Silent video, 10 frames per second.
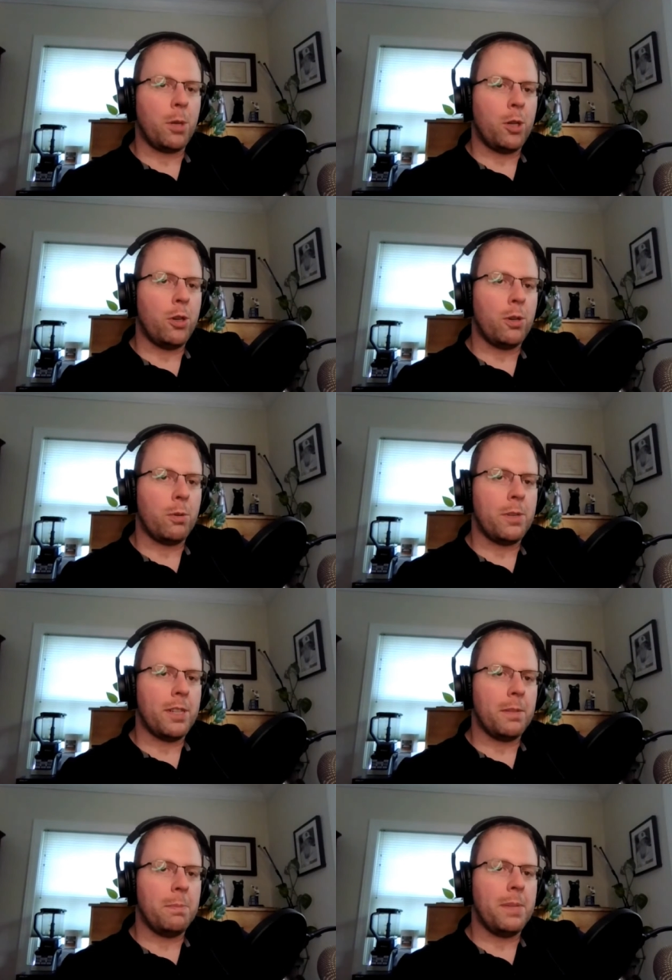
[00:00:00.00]
along
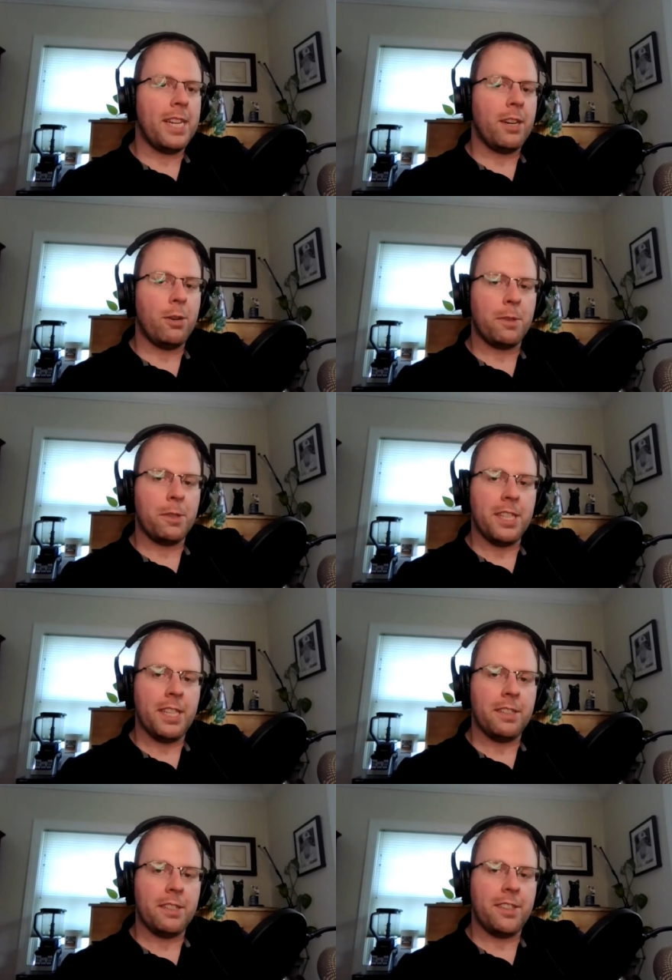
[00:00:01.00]
with being
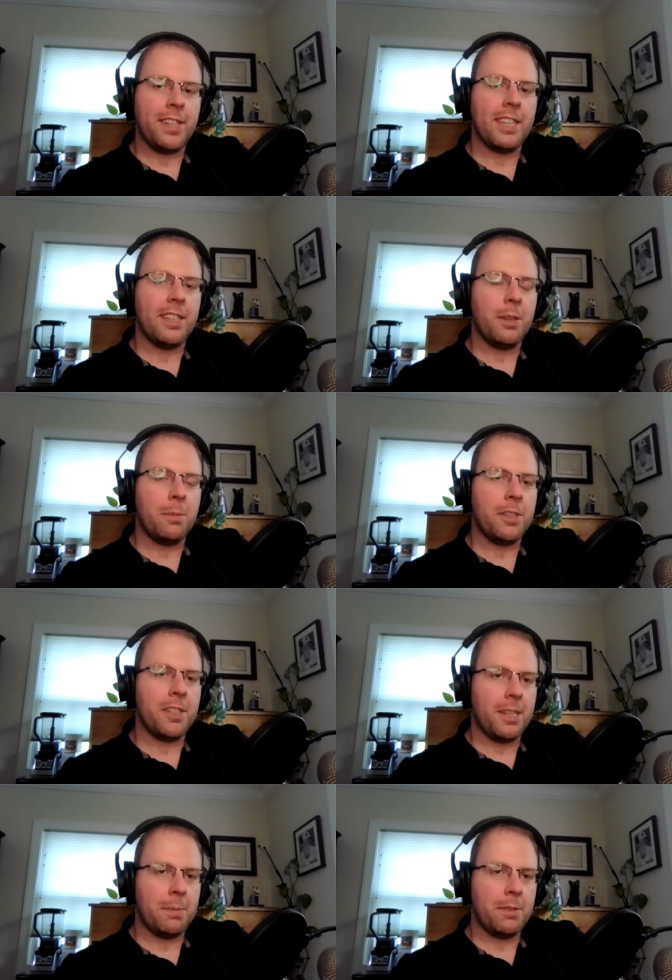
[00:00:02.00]
overseas. So you get done with
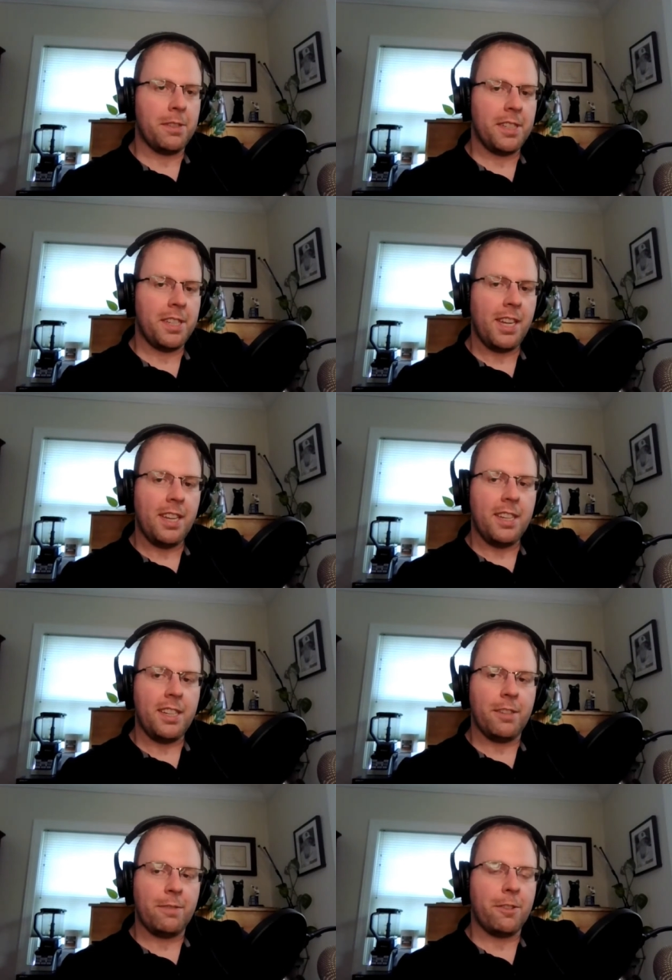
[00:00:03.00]
Cyprus,
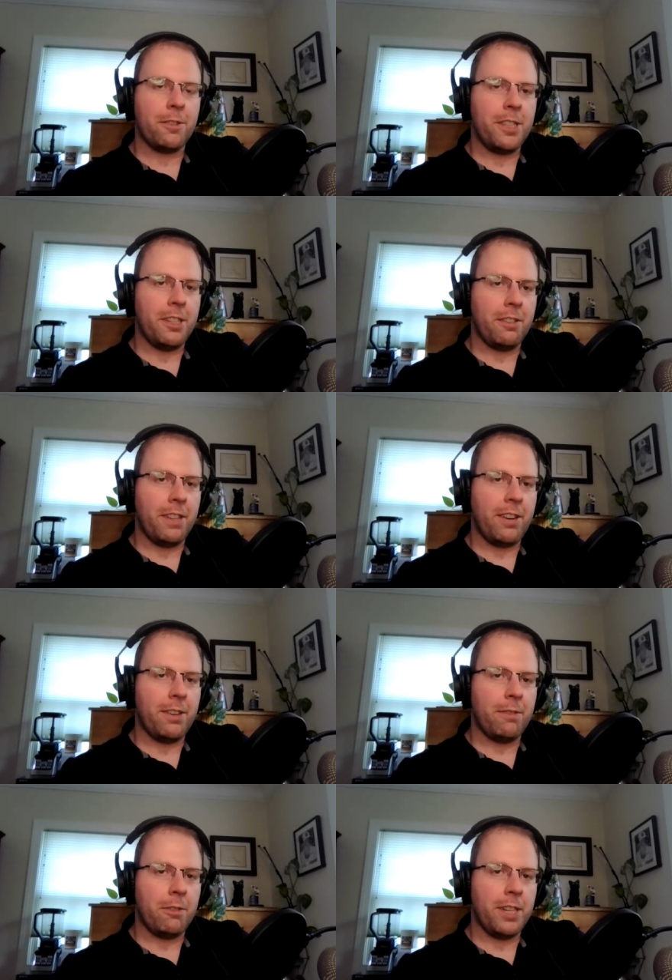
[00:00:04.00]
your first year there,
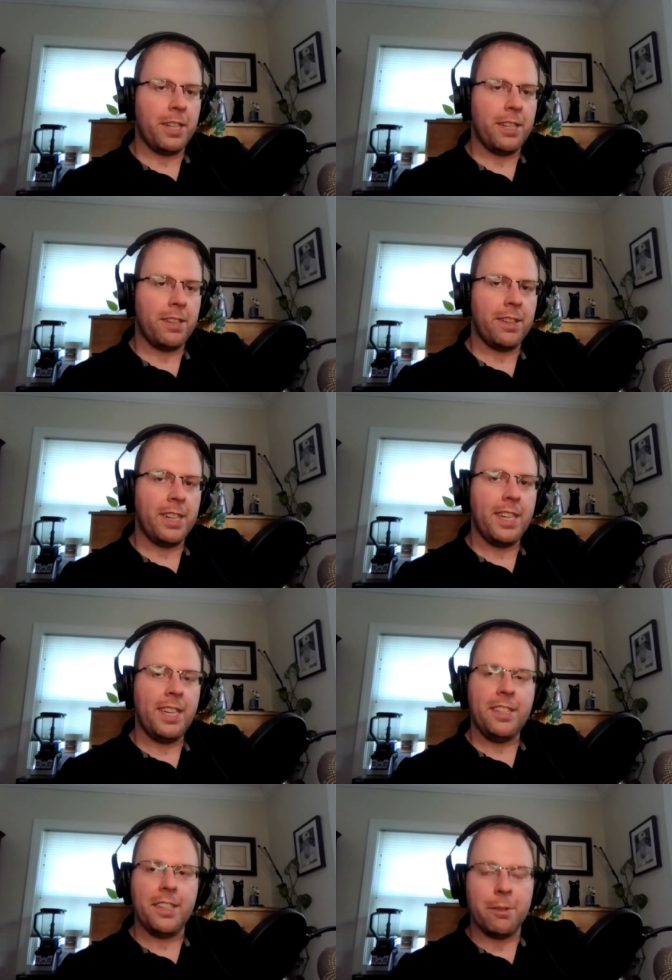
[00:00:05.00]
your rookie year,
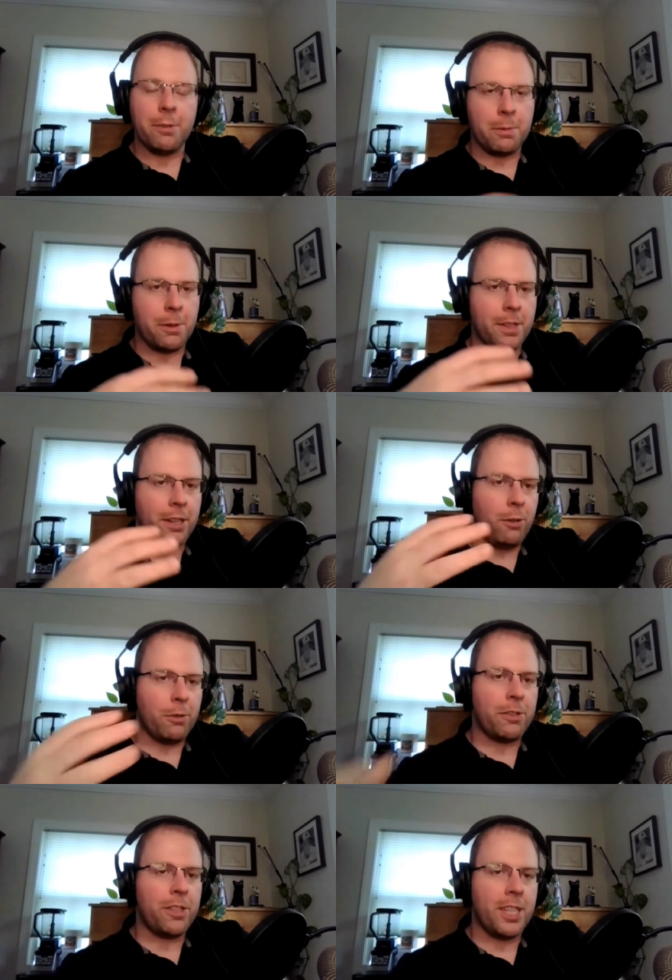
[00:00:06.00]
you go through all the
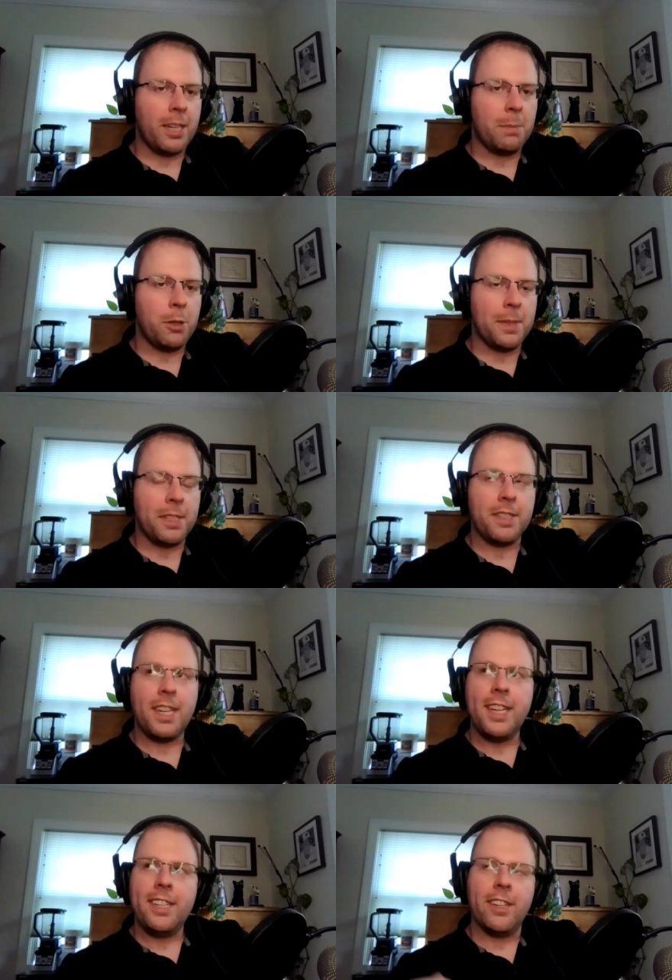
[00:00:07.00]
culture shock moments,
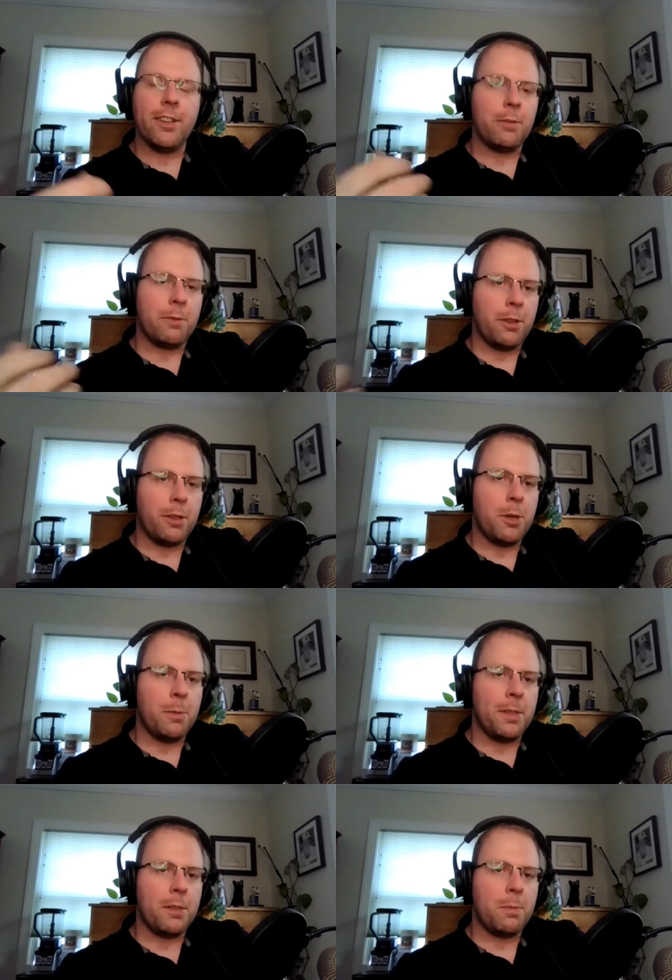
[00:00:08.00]
you go through all the
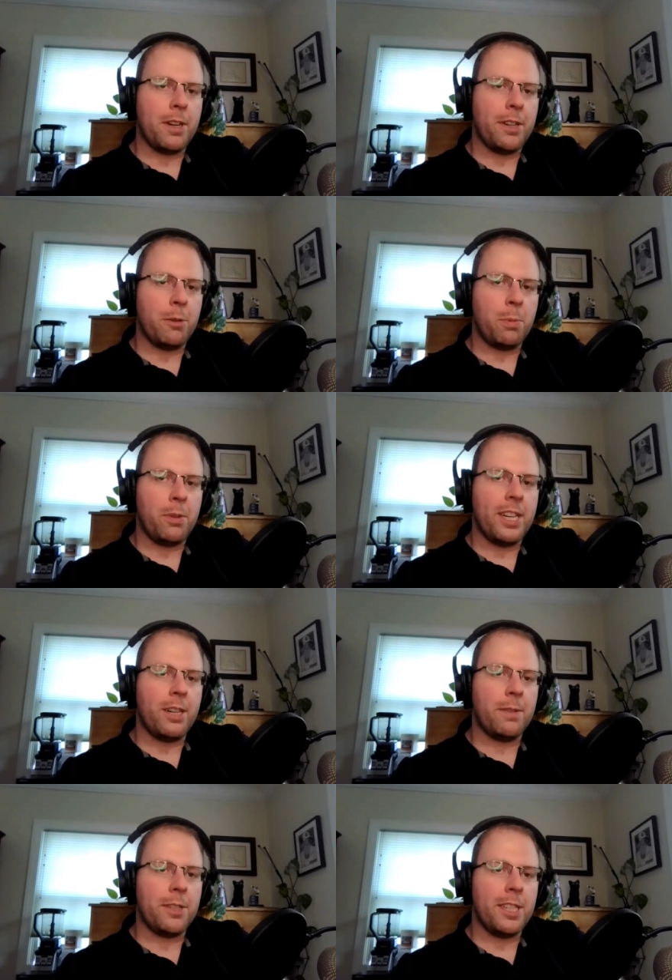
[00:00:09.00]
moments where you're
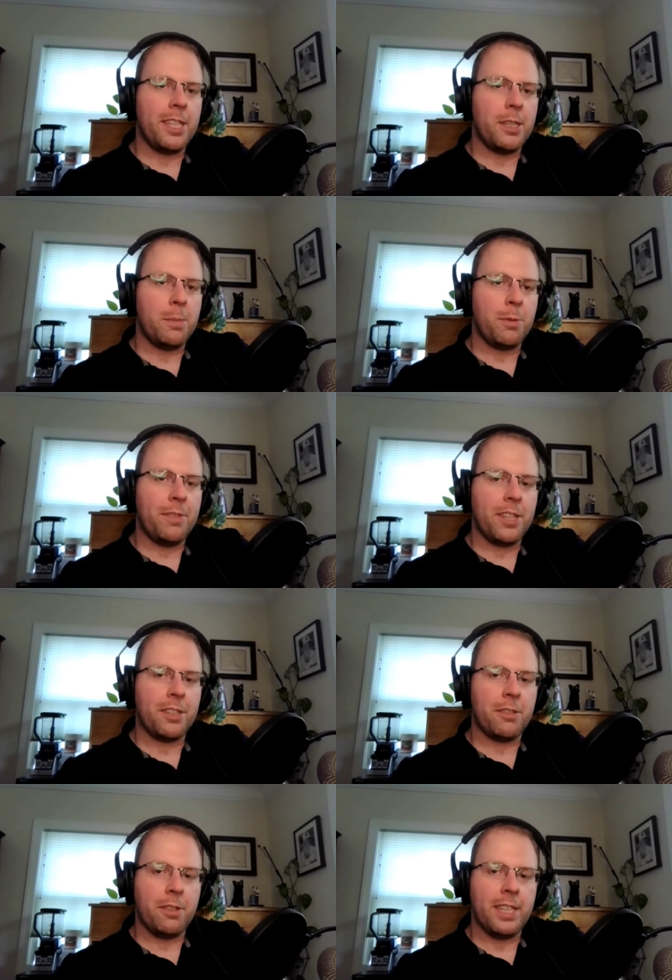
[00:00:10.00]
playing overseas in a
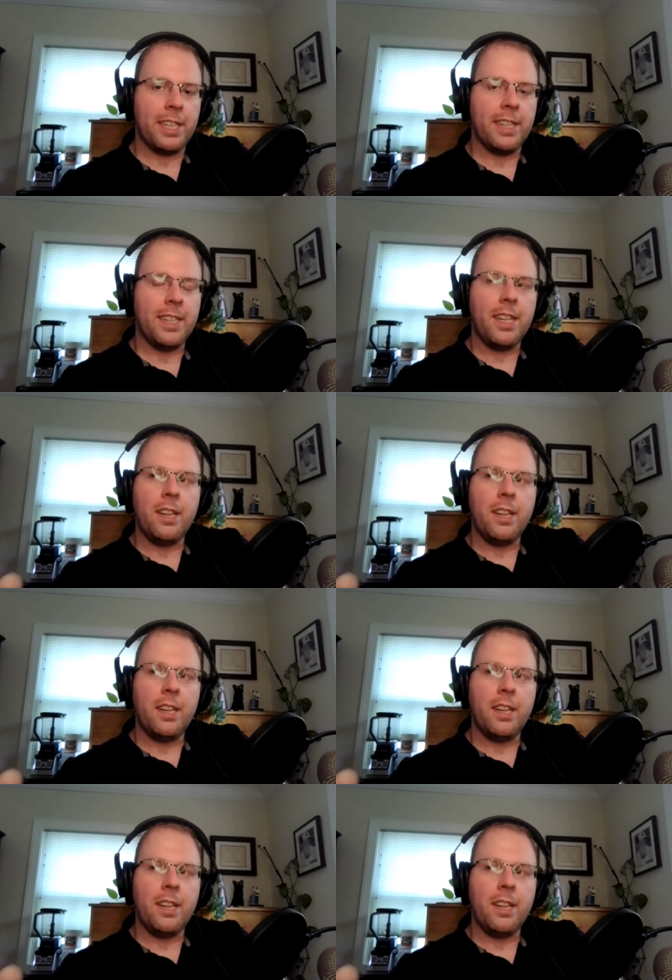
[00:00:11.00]
professional league.